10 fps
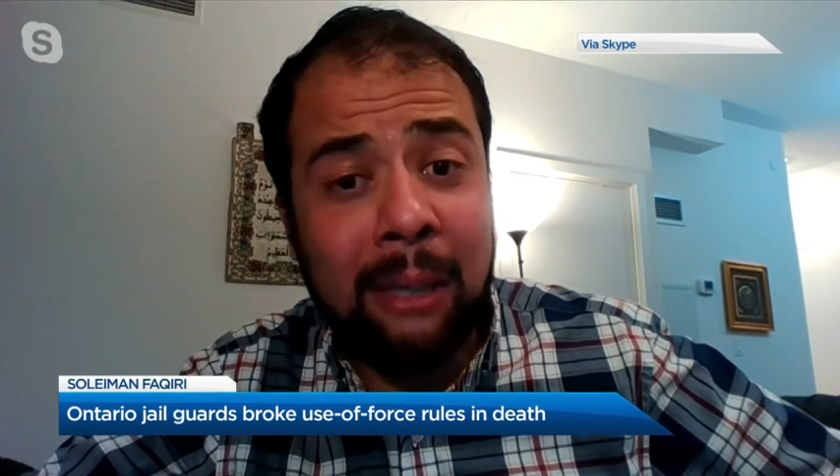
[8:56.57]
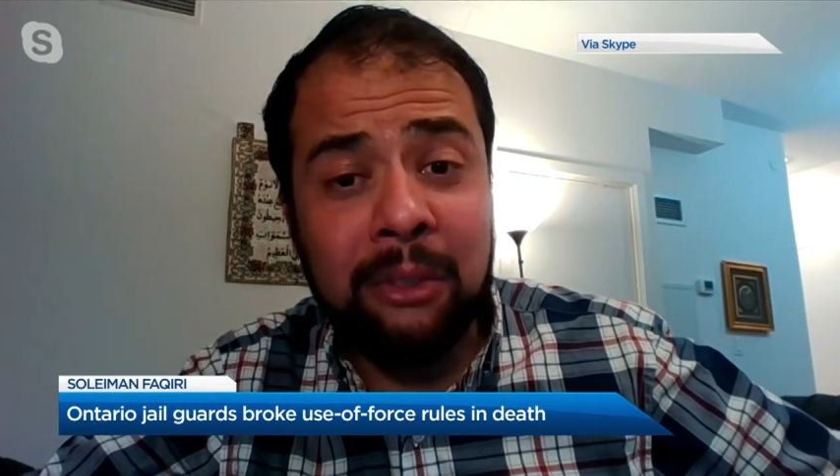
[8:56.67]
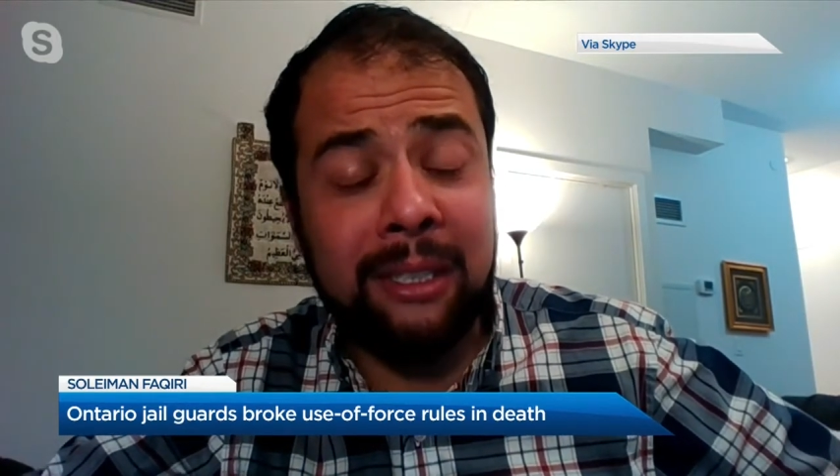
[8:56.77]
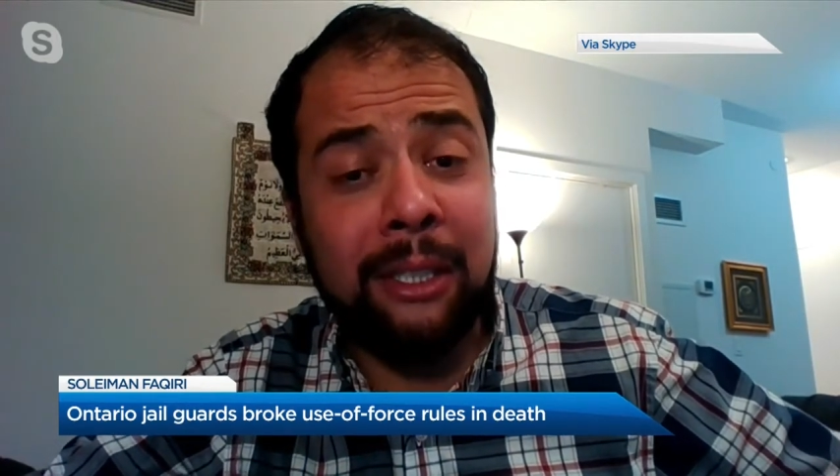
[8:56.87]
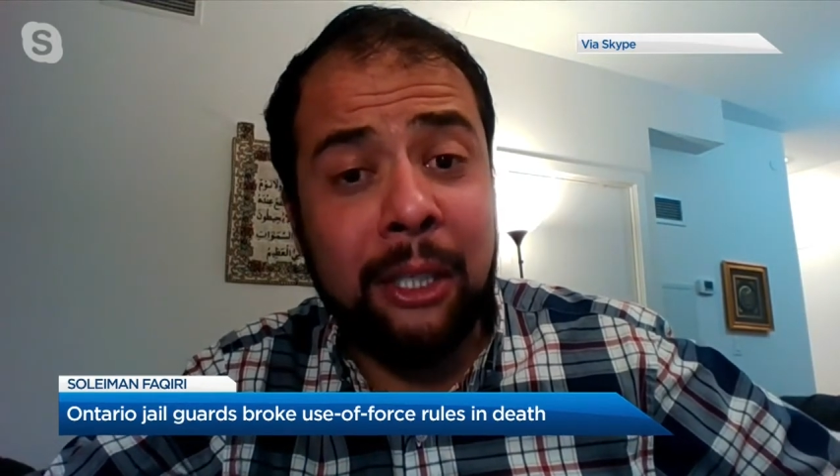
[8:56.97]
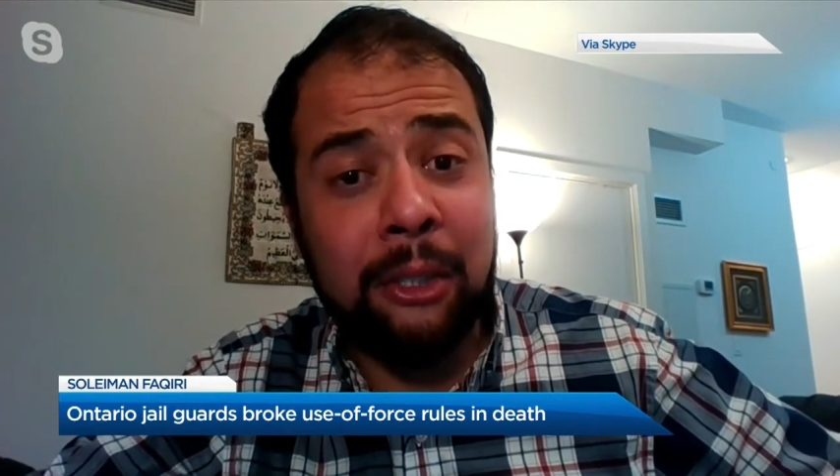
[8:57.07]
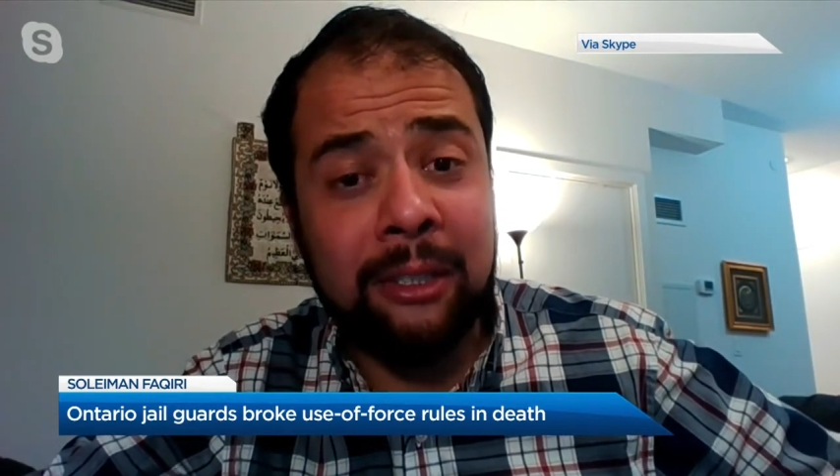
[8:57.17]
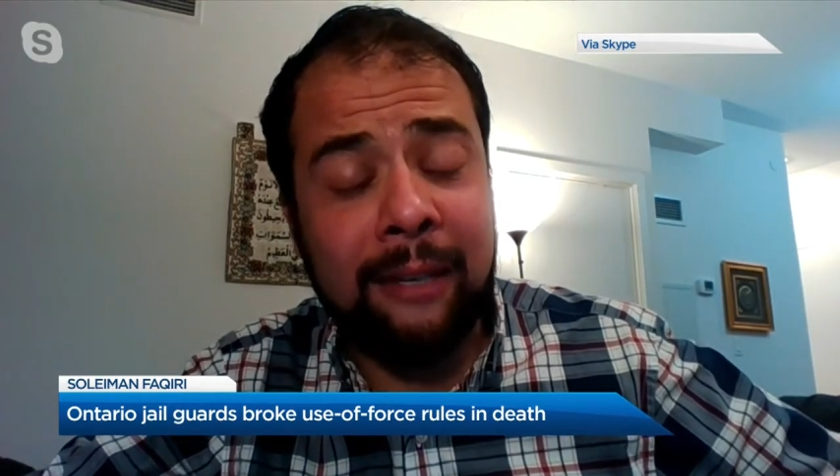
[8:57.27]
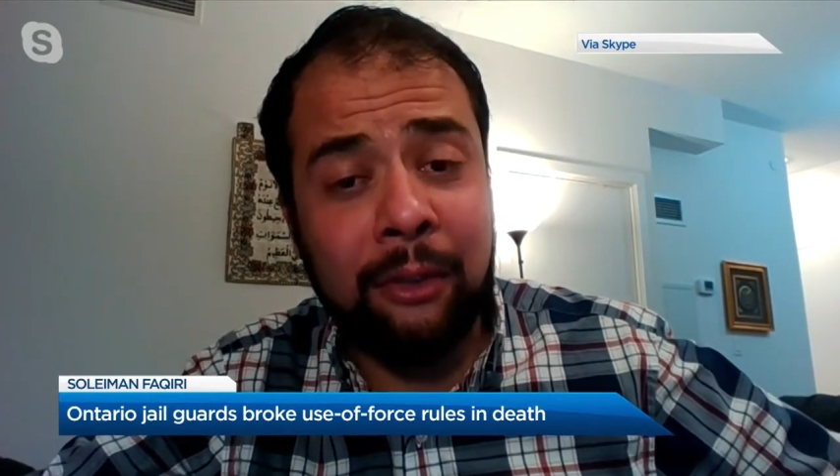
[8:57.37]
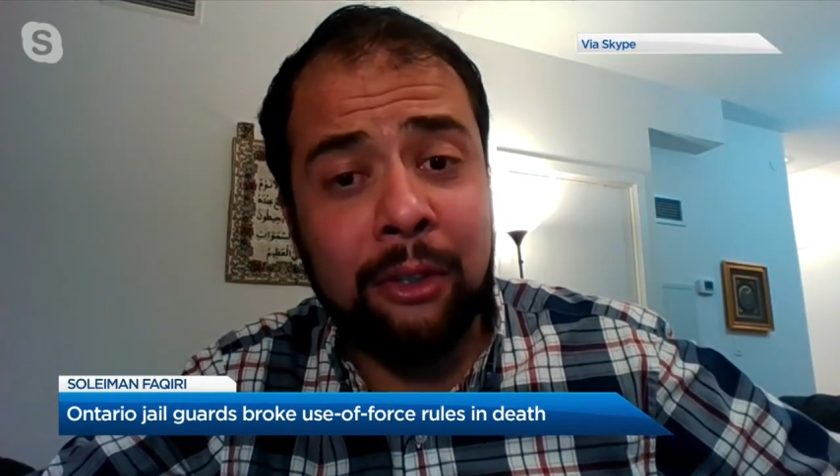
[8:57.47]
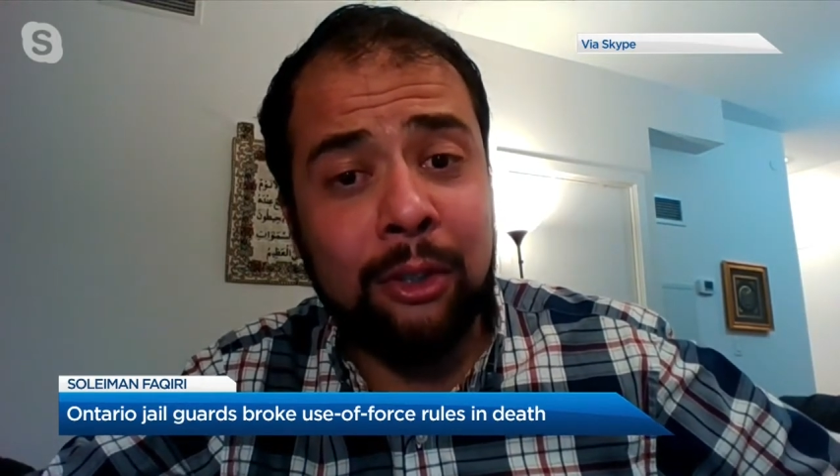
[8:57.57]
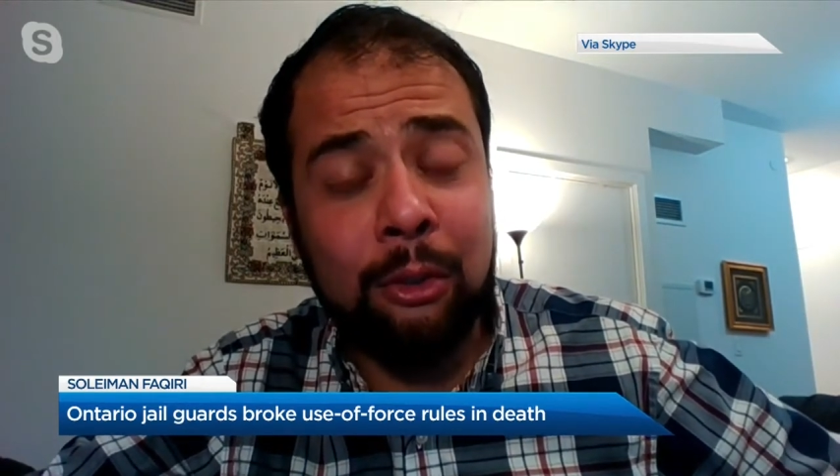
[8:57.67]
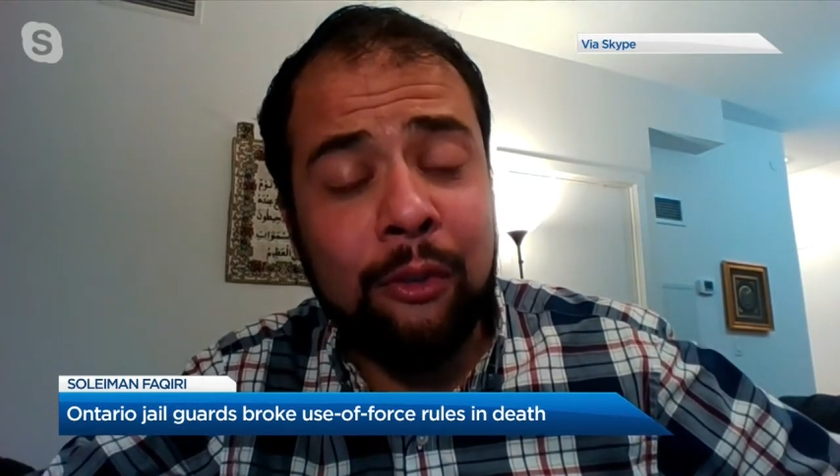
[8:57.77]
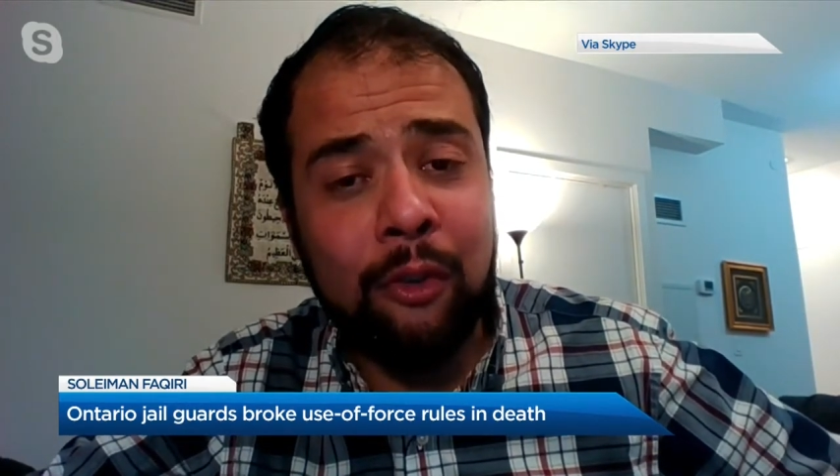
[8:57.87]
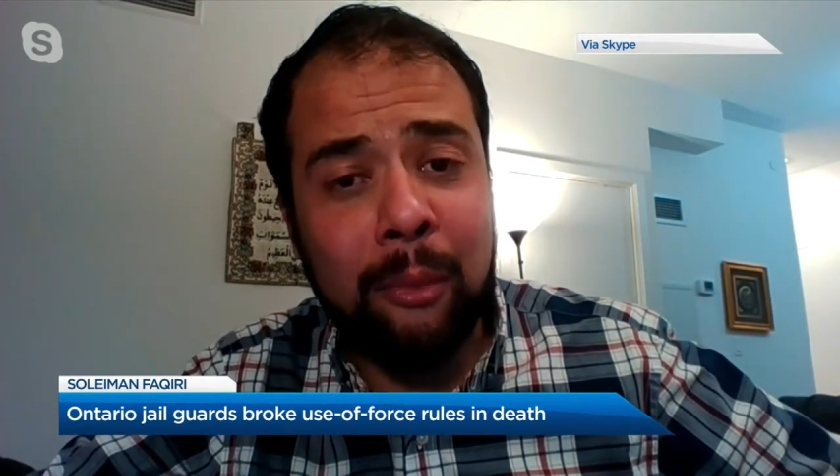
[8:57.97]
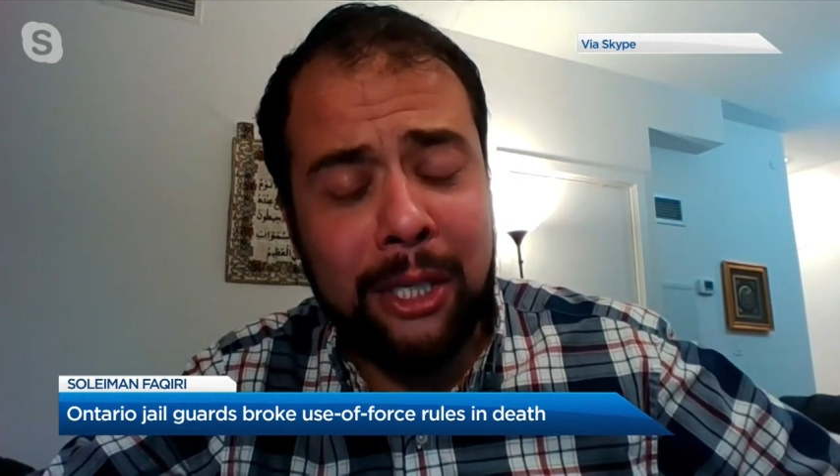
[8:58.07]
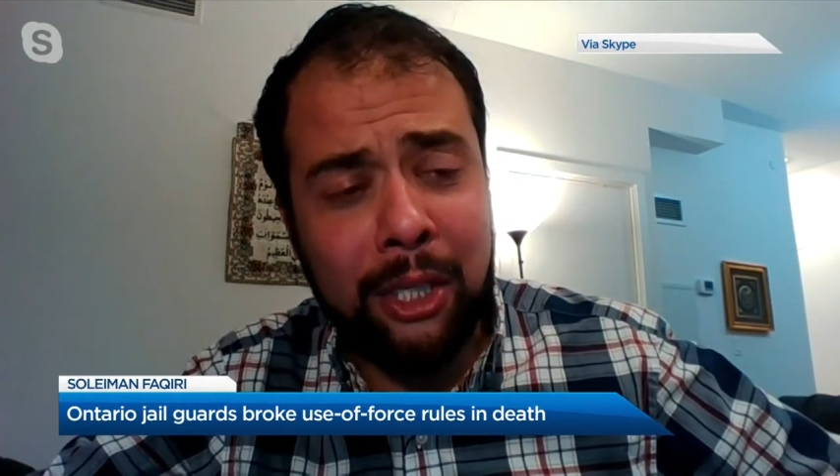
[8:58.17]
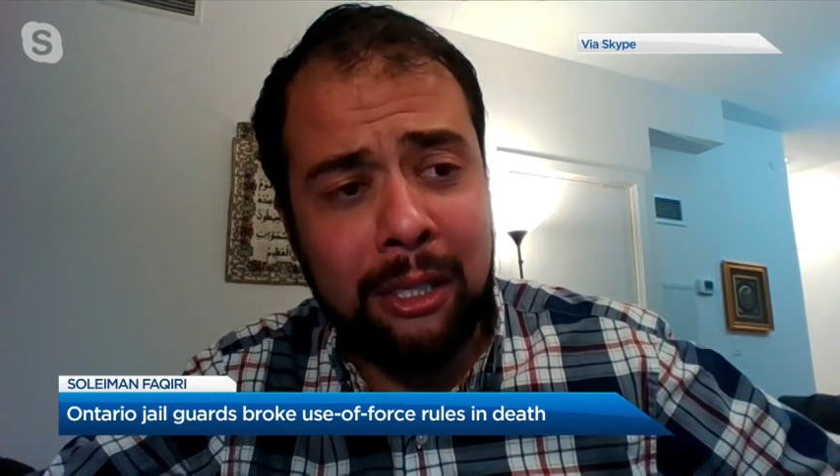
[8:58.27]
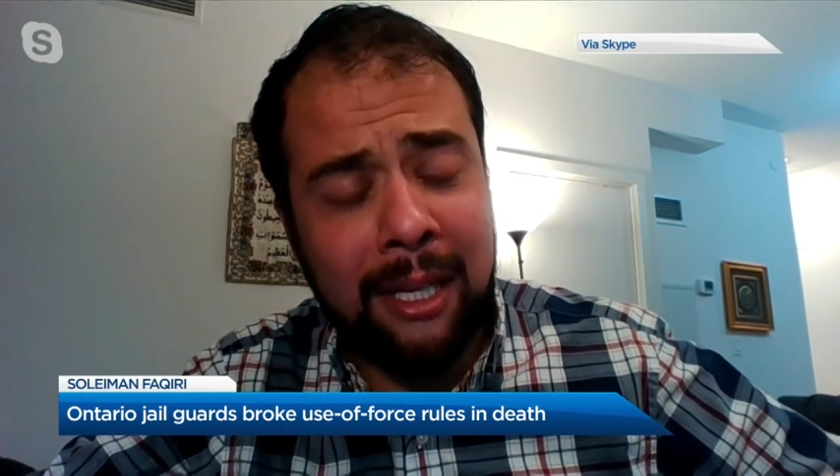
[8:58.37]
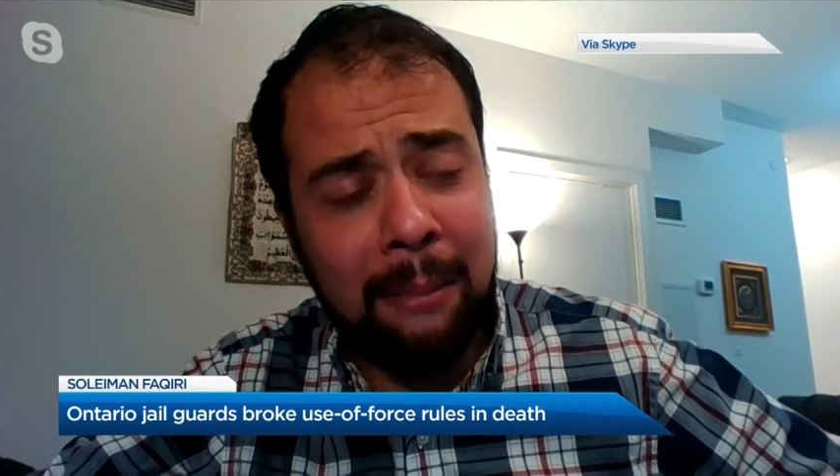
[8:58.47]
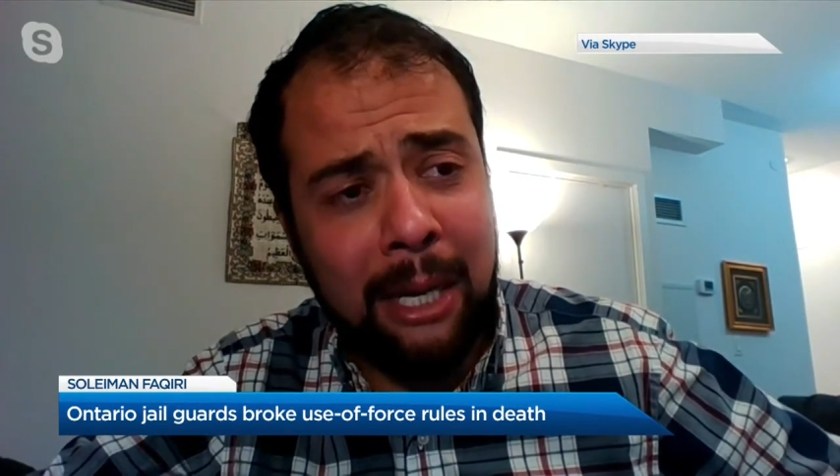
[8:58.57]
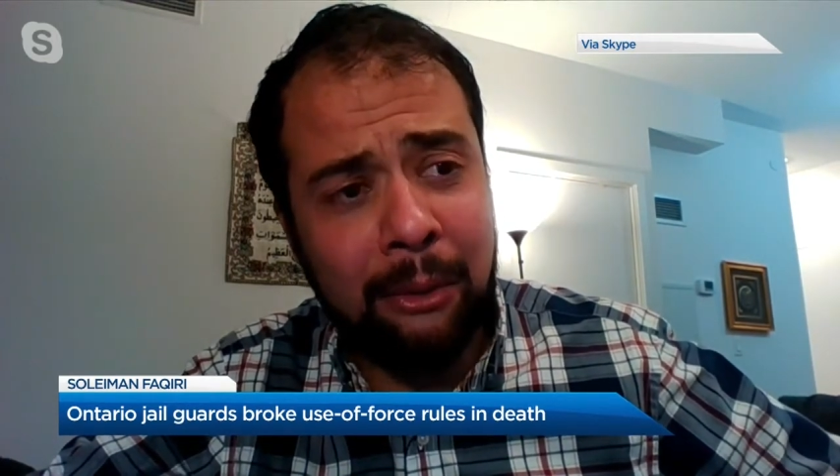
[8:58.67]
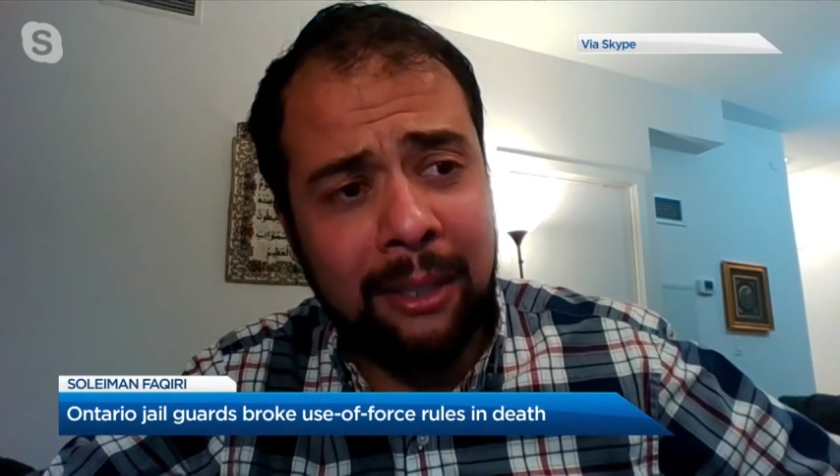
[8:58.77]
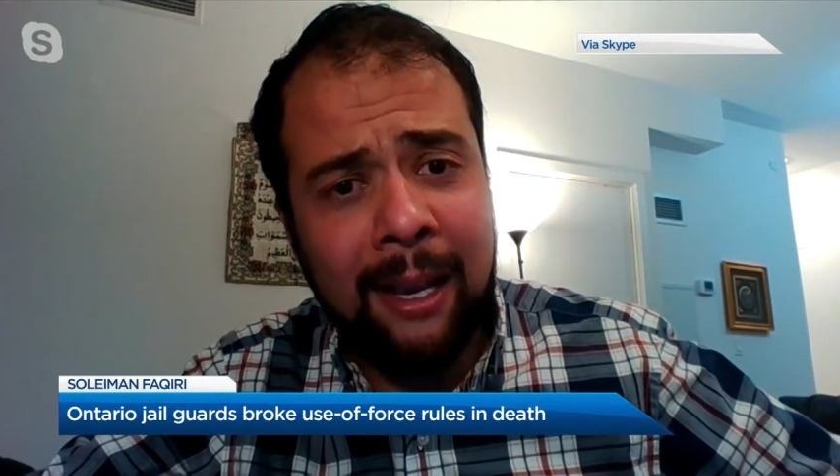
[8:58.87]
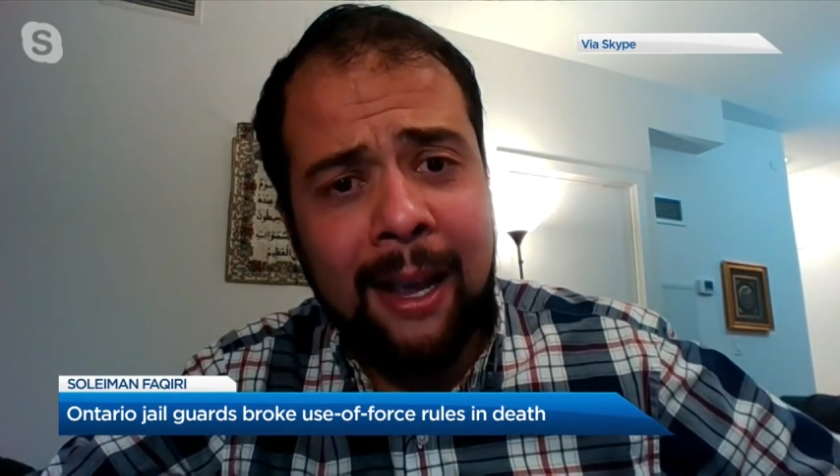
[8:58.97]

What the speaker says: I was in tears after this new information came out.